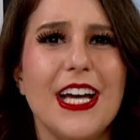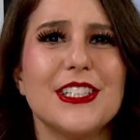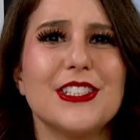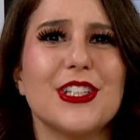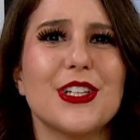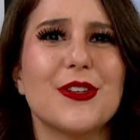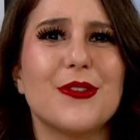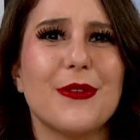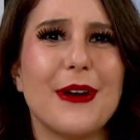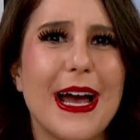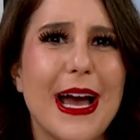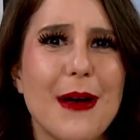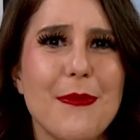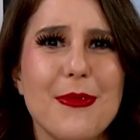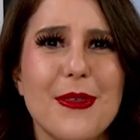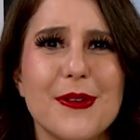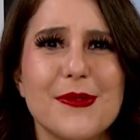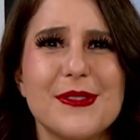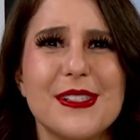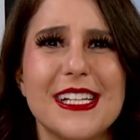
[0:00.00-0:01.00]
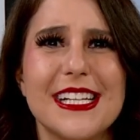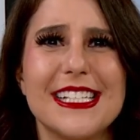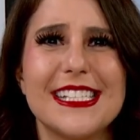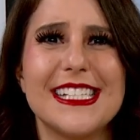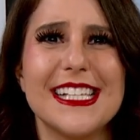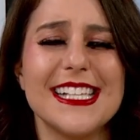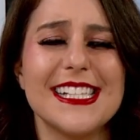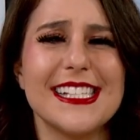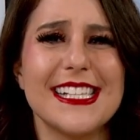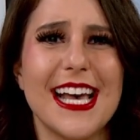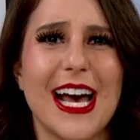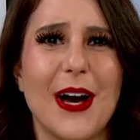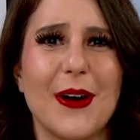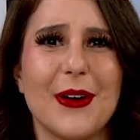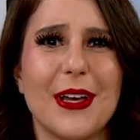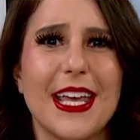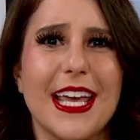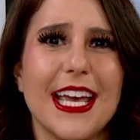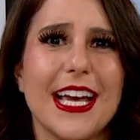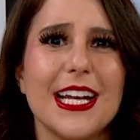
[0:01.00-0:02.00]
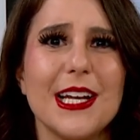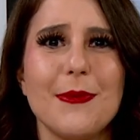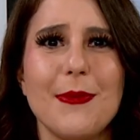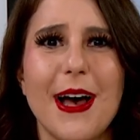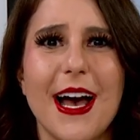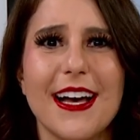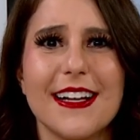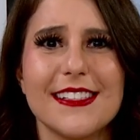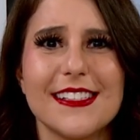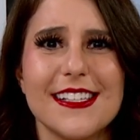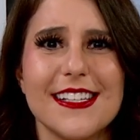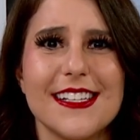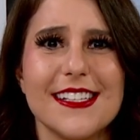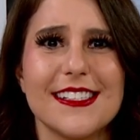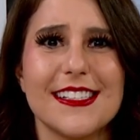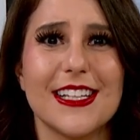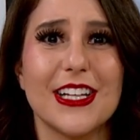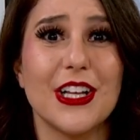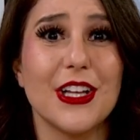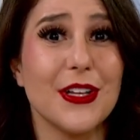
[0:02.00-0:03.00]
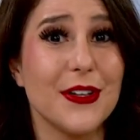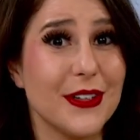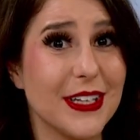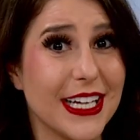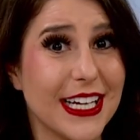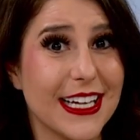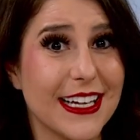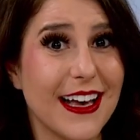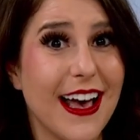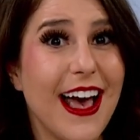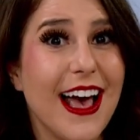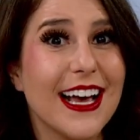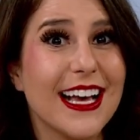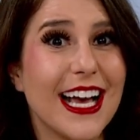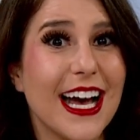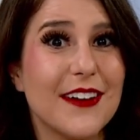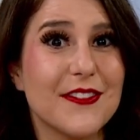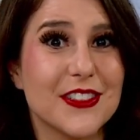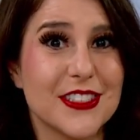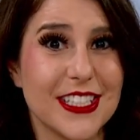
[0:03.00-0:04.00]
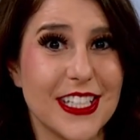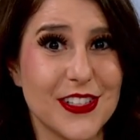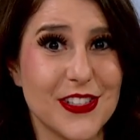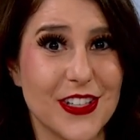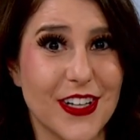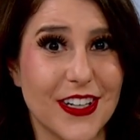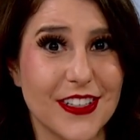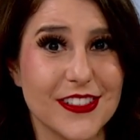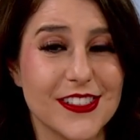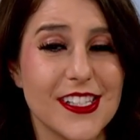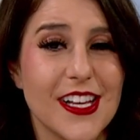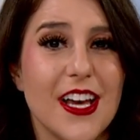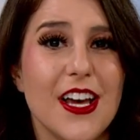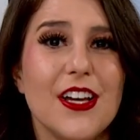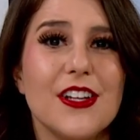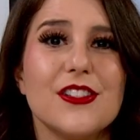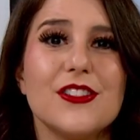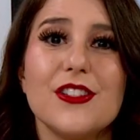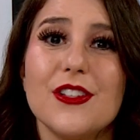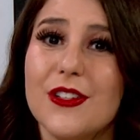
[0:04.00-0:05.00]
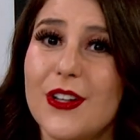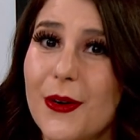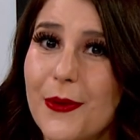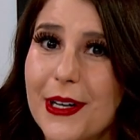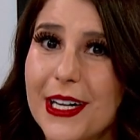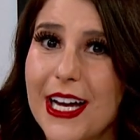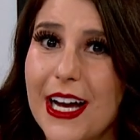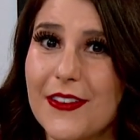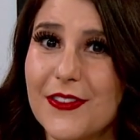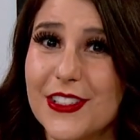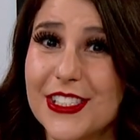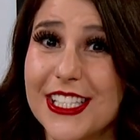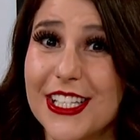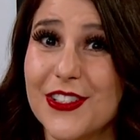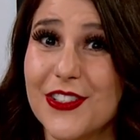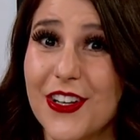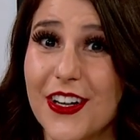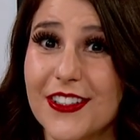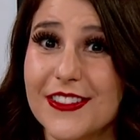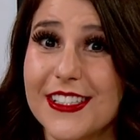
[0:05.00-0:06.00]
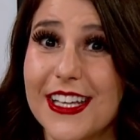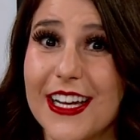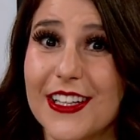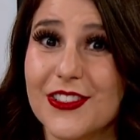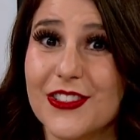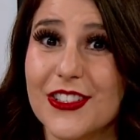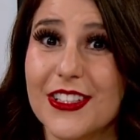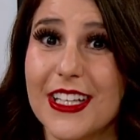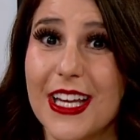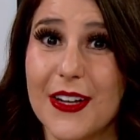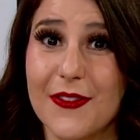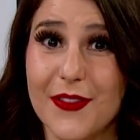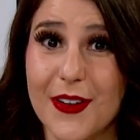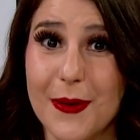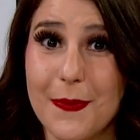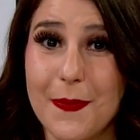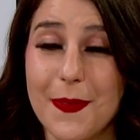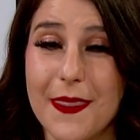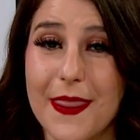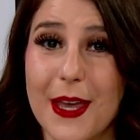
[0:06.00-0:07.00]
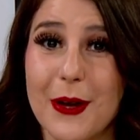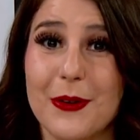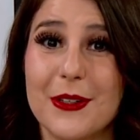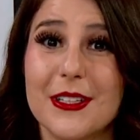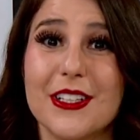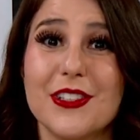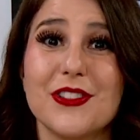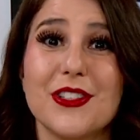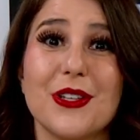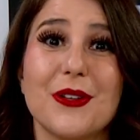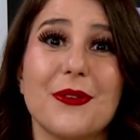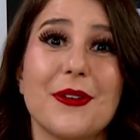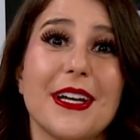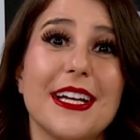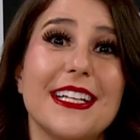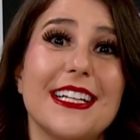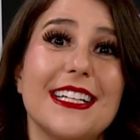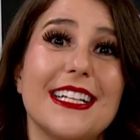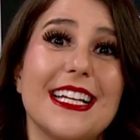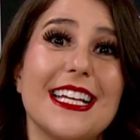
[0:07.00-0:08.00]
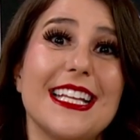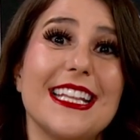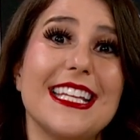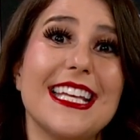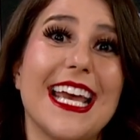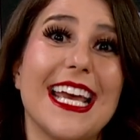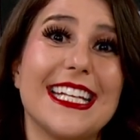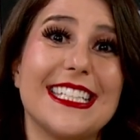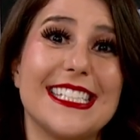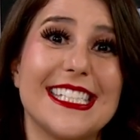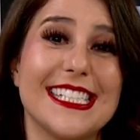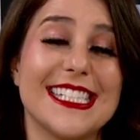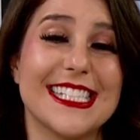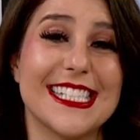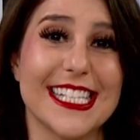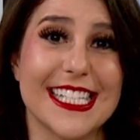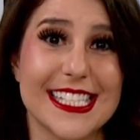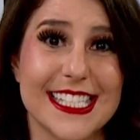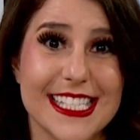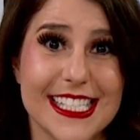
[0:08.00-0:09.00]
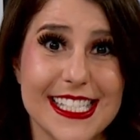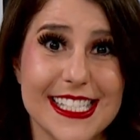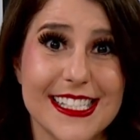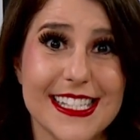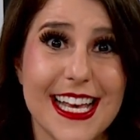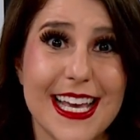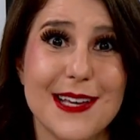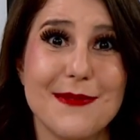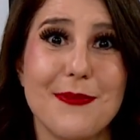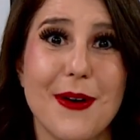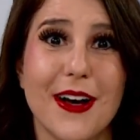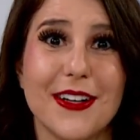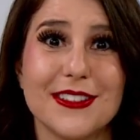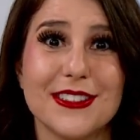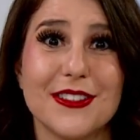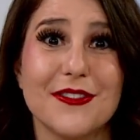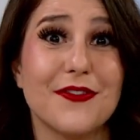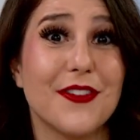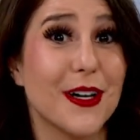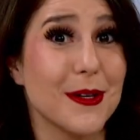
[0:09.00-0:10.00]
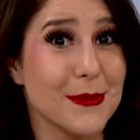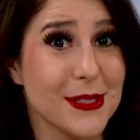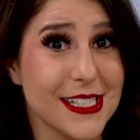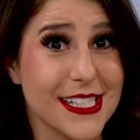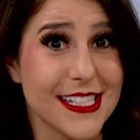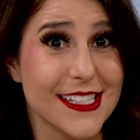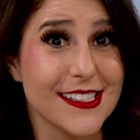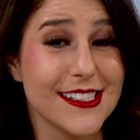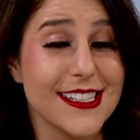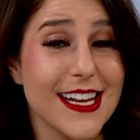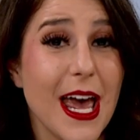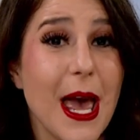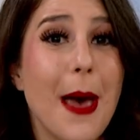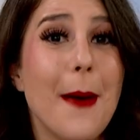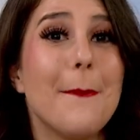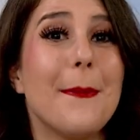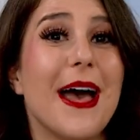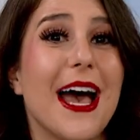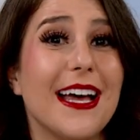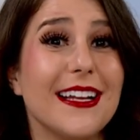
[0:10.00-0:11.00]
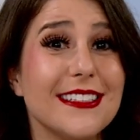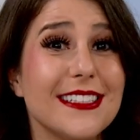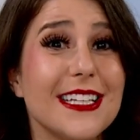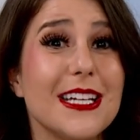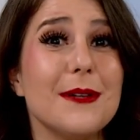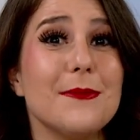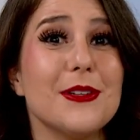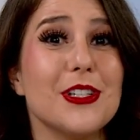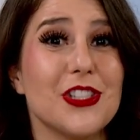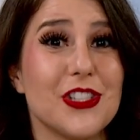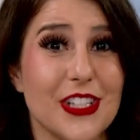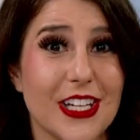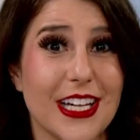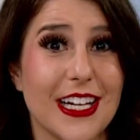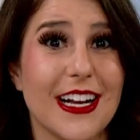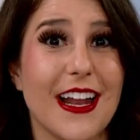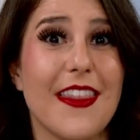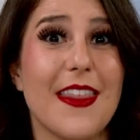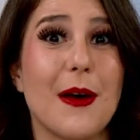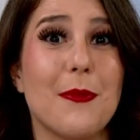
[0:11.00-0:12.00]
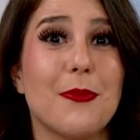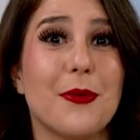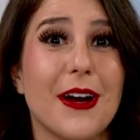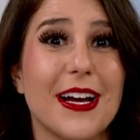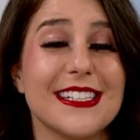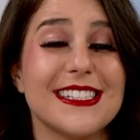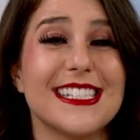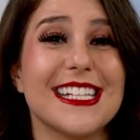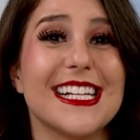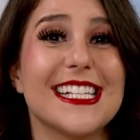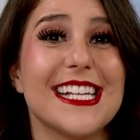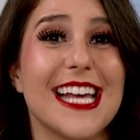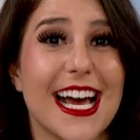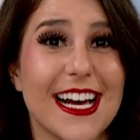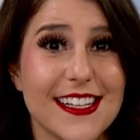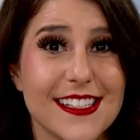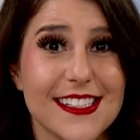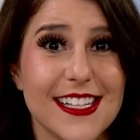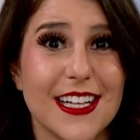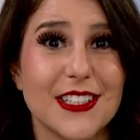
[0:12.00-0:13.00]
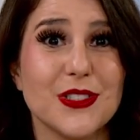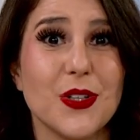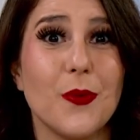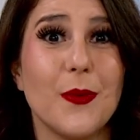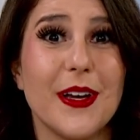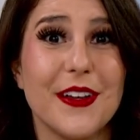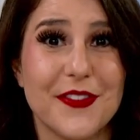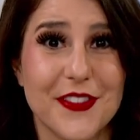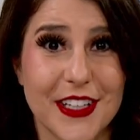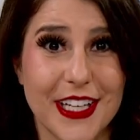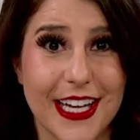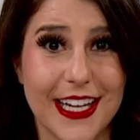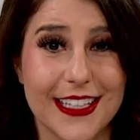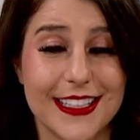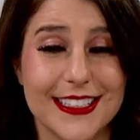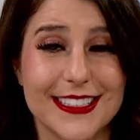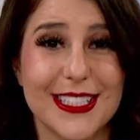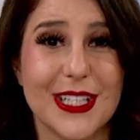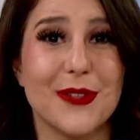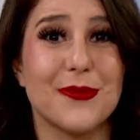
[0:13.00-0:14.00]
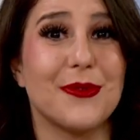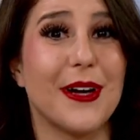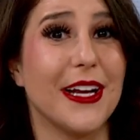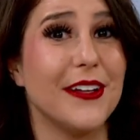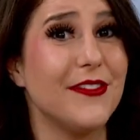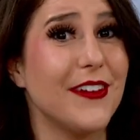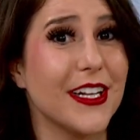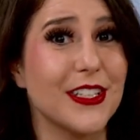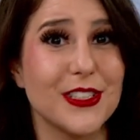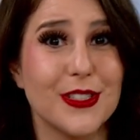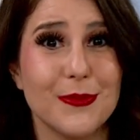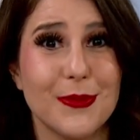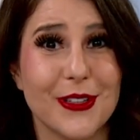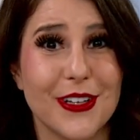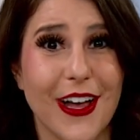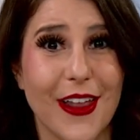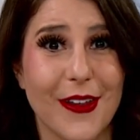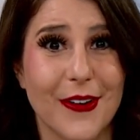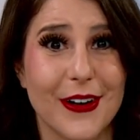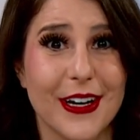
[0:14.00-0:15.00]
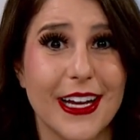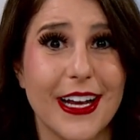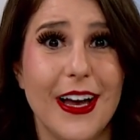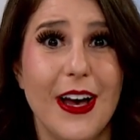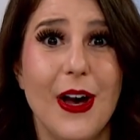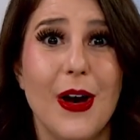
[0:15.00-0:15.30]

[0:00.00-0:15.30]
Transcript: to grab those discount candy boxes, including Conversation Hearts. Do you know where conversation hearts actually came from? They were initially created in the 1860s. A Boston pharmacist patented a machine that pressed text onto wafer candies in red vegetable coloring,